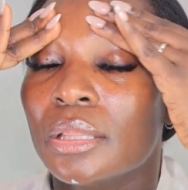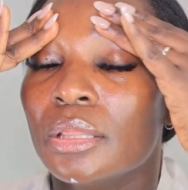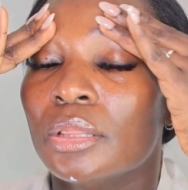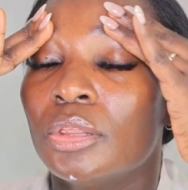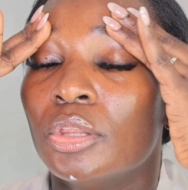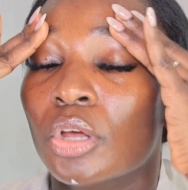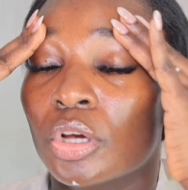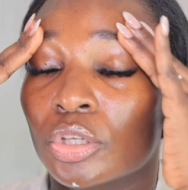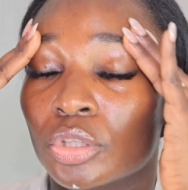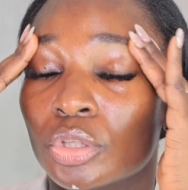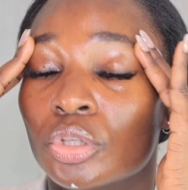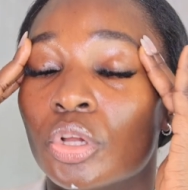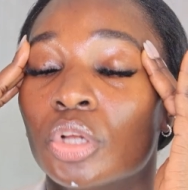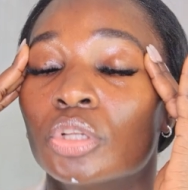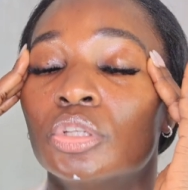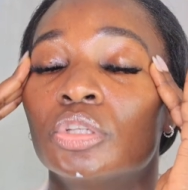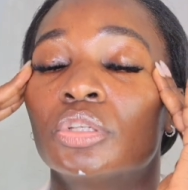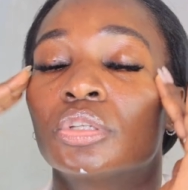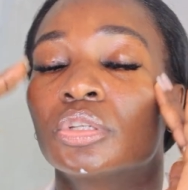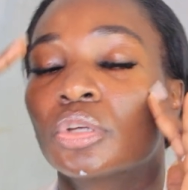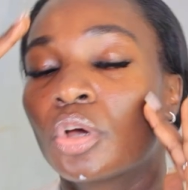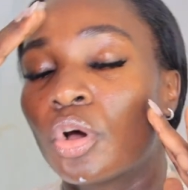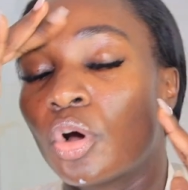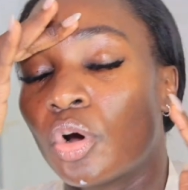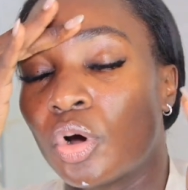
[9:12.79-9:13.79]
does not
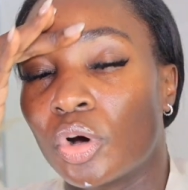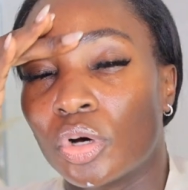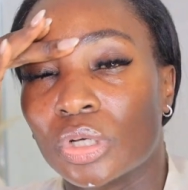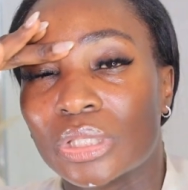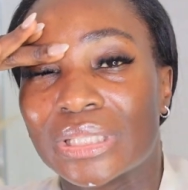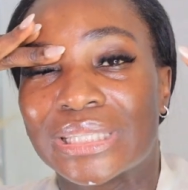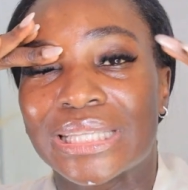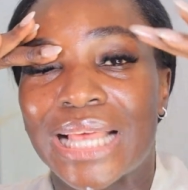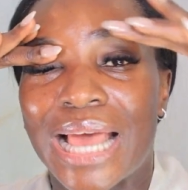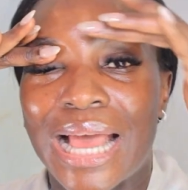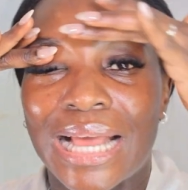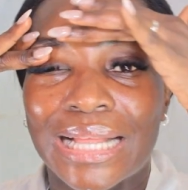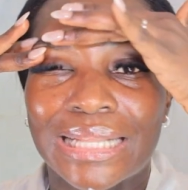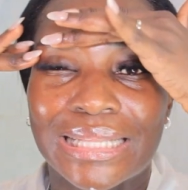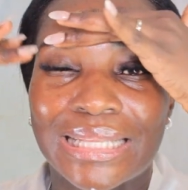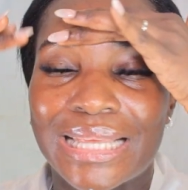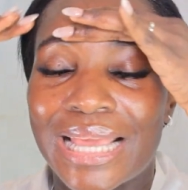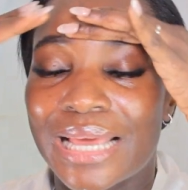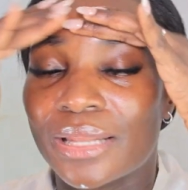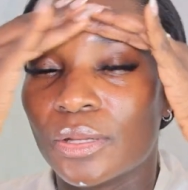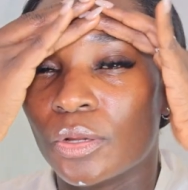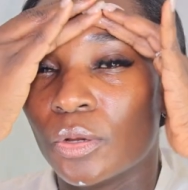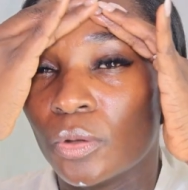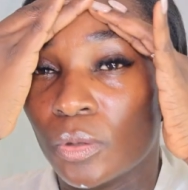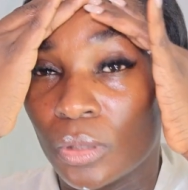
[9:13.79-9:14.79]
cause acne
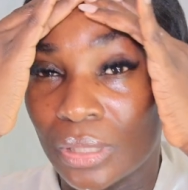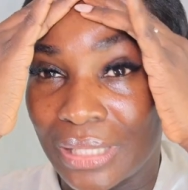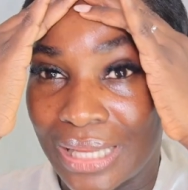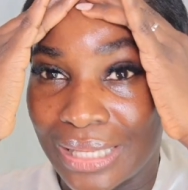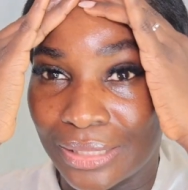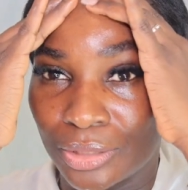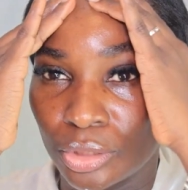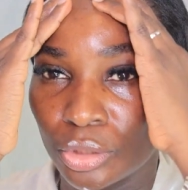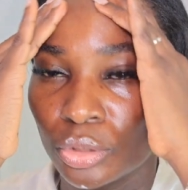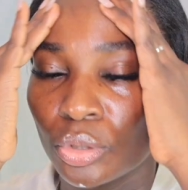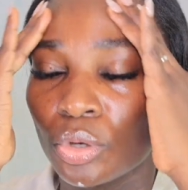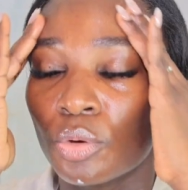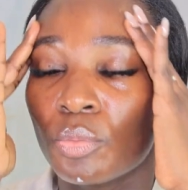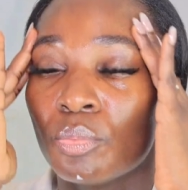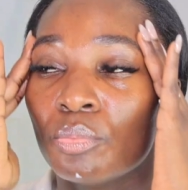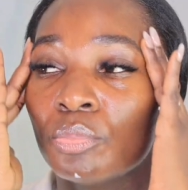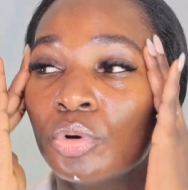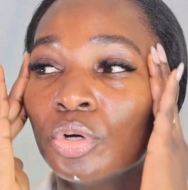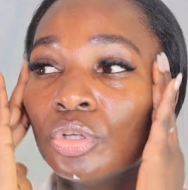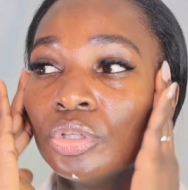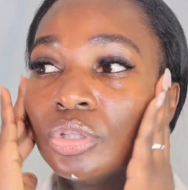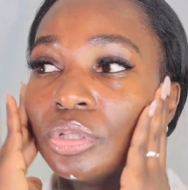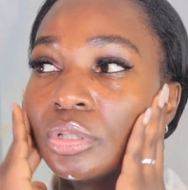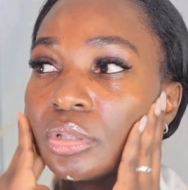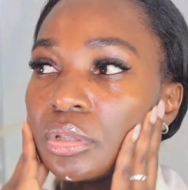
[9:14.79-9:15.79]
and all that. So
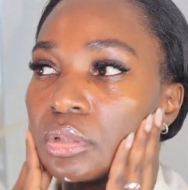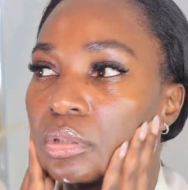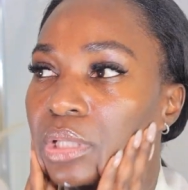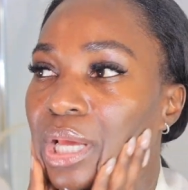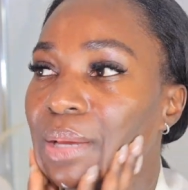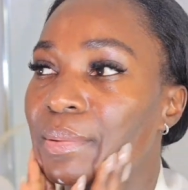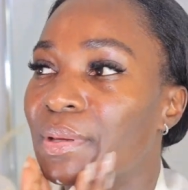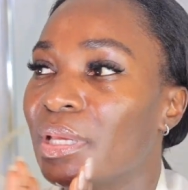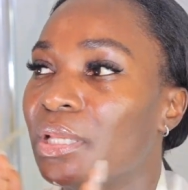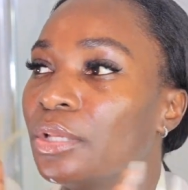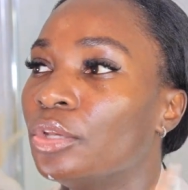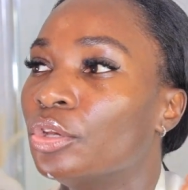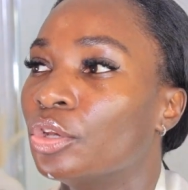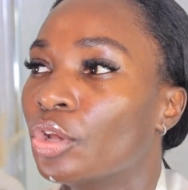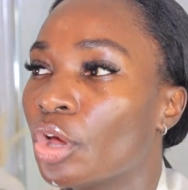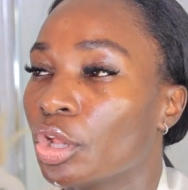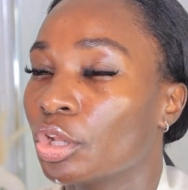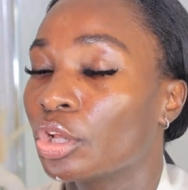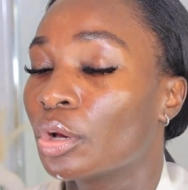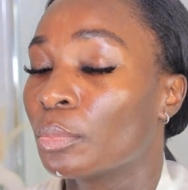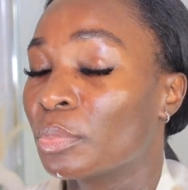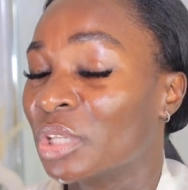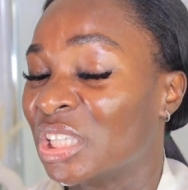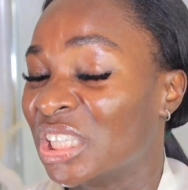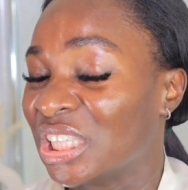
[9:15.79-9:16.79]

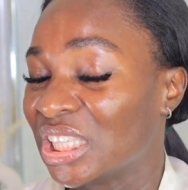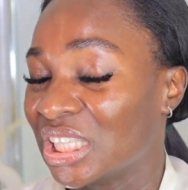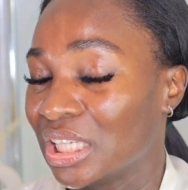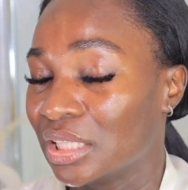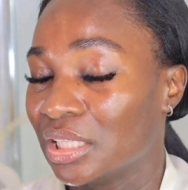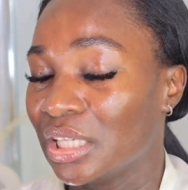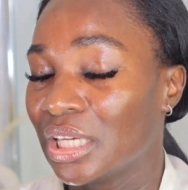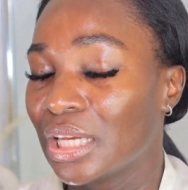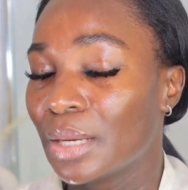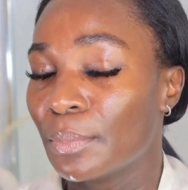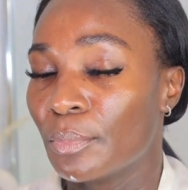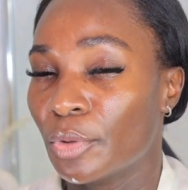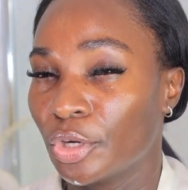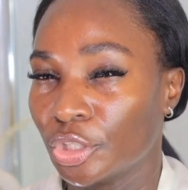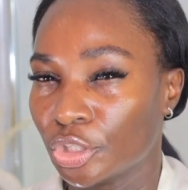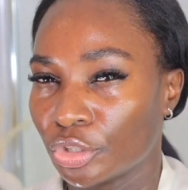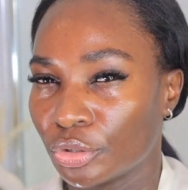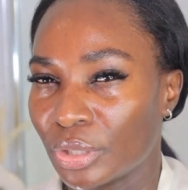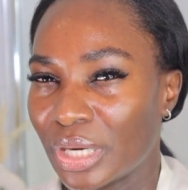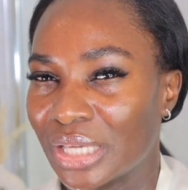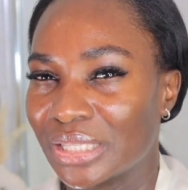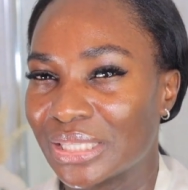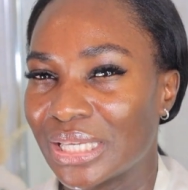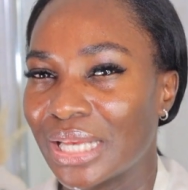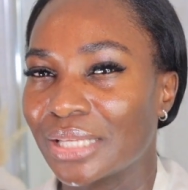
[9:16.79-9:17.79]
non-comedogenic
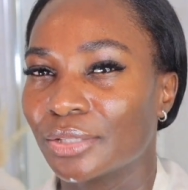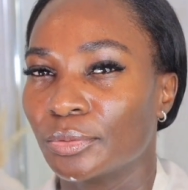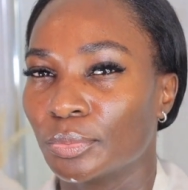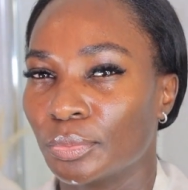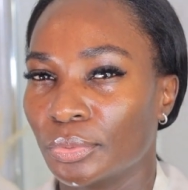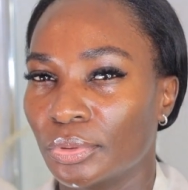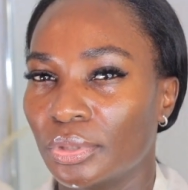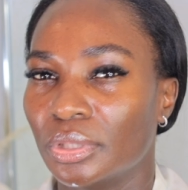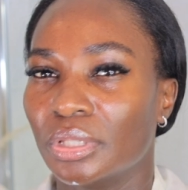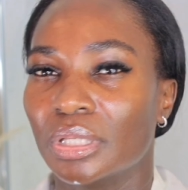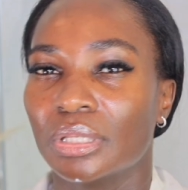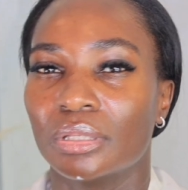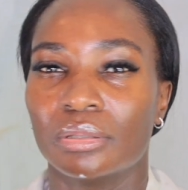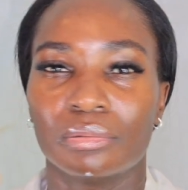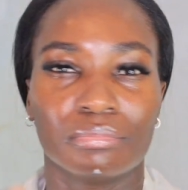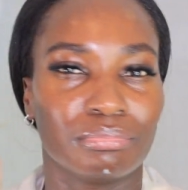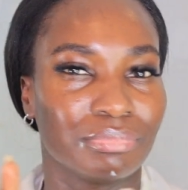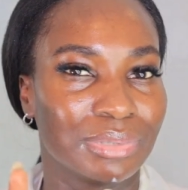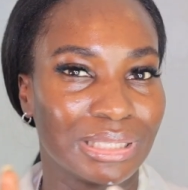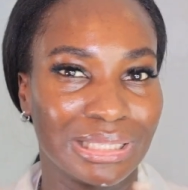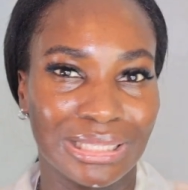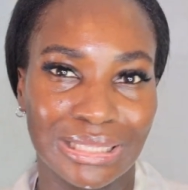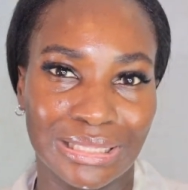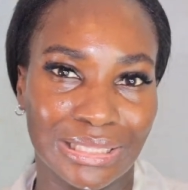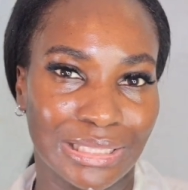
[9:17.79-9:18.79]
moisturizers would
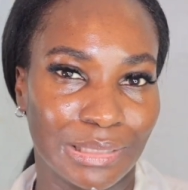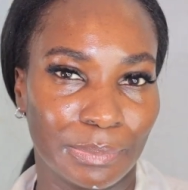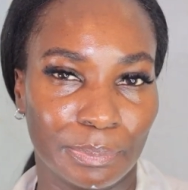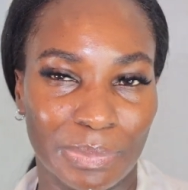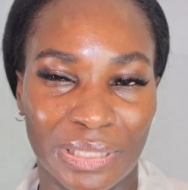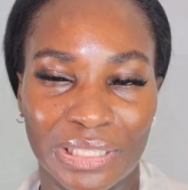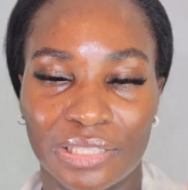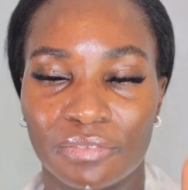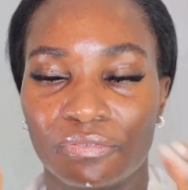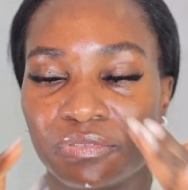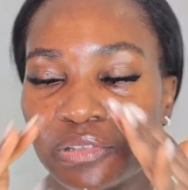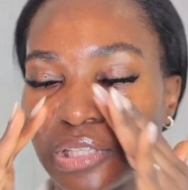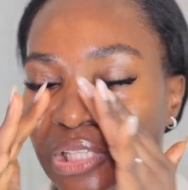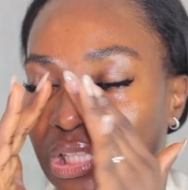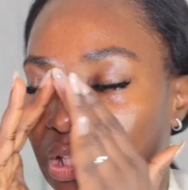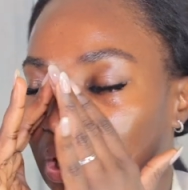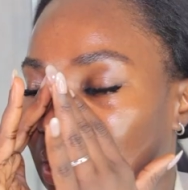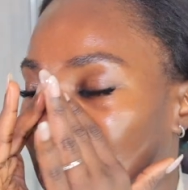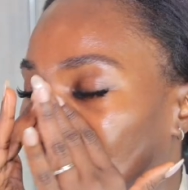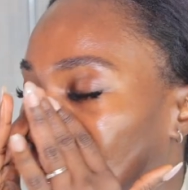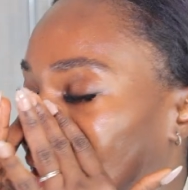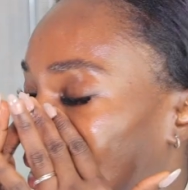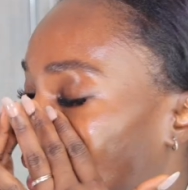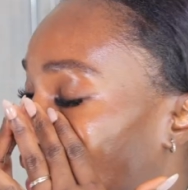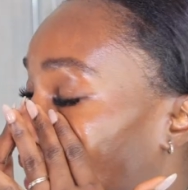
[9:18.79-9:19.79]
specifically
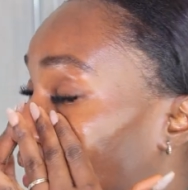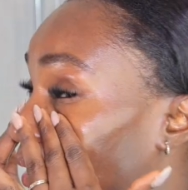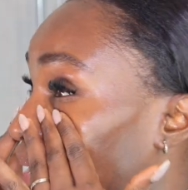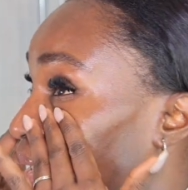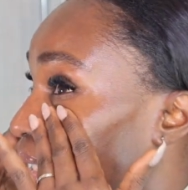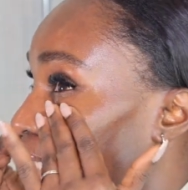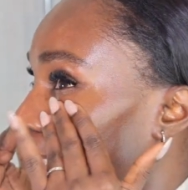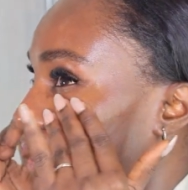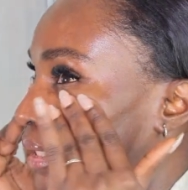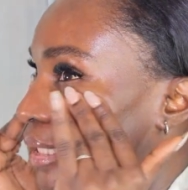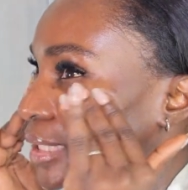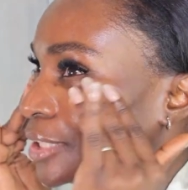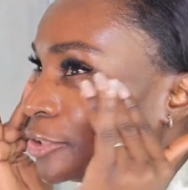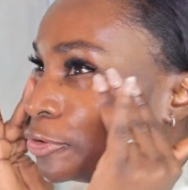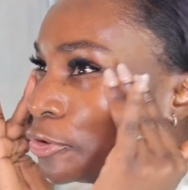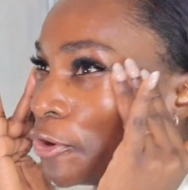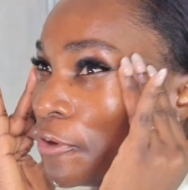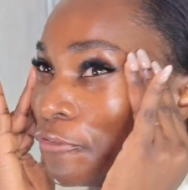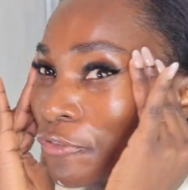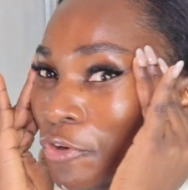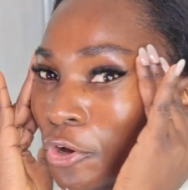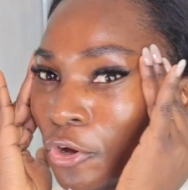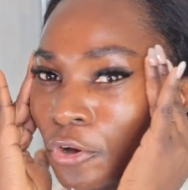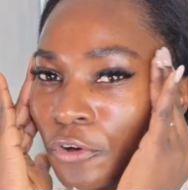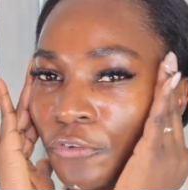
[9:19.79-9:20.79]
state it. So
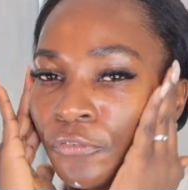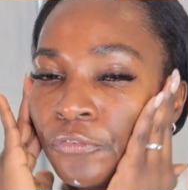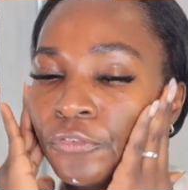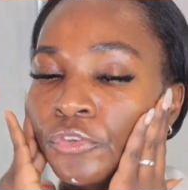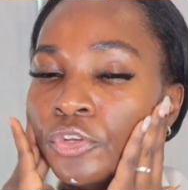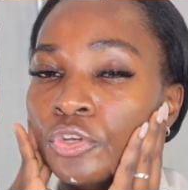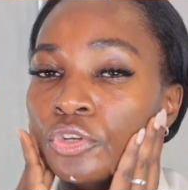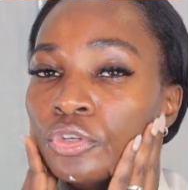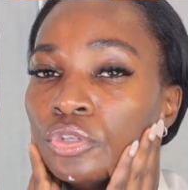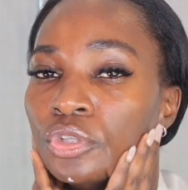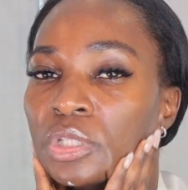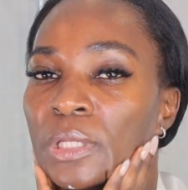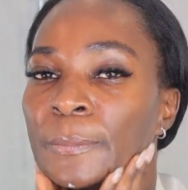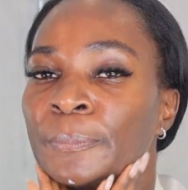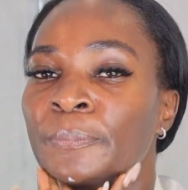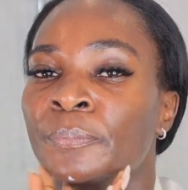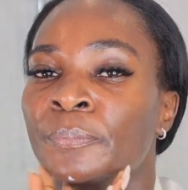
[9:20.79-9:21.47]
if you're confused,